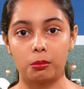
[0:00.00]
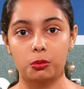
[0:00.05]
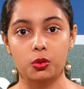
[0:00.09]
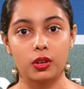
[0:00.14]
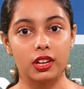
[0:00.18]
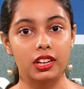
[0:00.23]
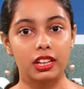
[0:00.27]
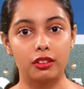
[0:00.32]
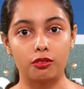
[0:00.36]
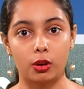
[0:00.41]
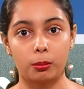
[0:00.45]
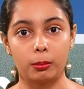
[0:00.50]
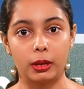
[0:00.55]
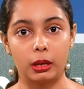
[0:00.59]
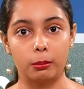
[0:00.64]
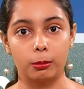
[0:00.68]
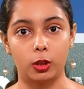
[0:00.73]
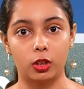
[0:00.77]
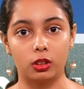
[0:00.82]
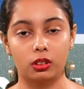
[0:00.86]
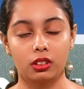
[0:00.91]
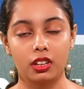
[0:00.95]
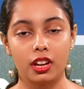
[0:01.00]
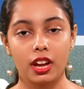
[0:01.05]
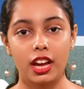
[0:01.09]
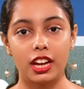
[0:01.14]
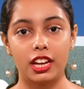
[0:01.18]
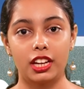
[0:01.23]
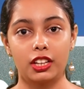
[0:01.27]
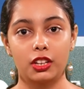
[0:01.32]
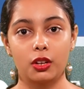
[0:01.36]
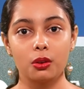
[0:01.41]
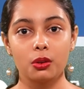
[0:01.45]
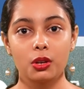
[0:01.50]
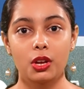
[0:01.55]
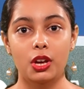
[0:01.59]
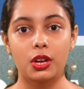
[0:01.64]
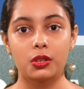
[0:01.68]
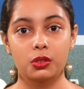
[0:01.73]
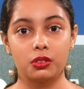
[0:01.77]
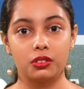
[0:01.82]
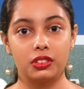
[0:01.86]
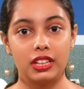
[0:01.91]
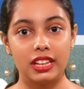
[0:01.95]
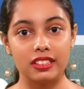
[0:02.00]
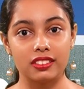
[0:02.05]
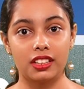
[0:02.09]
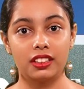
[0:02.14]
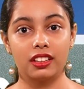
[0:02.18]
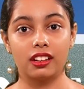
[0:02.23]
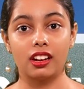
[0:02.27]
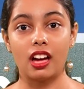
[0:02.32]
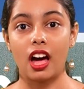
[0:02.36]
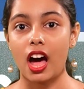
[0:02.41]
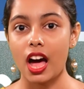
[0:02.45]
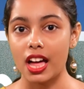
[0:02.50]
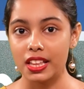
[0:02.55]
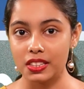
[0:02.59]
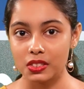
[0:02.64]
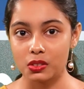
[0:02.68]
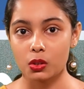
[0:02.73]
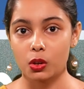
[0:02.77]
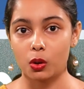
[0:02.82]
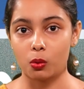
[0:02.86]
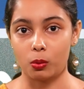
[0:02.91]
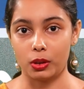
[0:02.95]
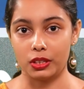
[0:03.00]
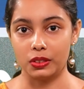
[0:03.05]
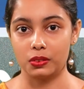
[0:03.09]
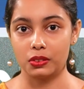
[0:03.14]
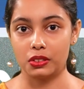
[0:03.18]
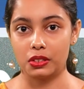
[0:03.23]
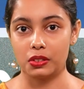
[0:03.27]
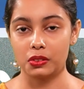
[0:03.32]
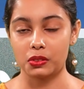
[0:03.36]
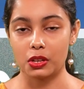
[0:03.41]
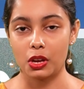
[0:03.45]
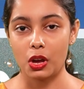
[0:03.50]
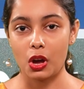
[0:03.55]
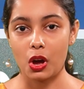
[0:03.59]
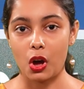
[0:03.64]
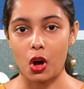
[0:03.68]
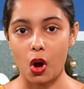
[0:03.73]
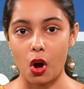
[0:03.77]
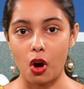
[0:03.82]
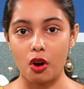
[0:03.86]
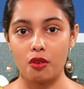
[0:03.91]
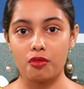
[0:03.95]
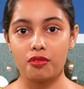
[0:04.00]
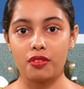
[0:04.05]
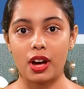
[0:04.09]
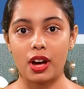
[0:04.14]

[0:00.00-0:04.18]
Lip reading: training for people, So these are the consequences of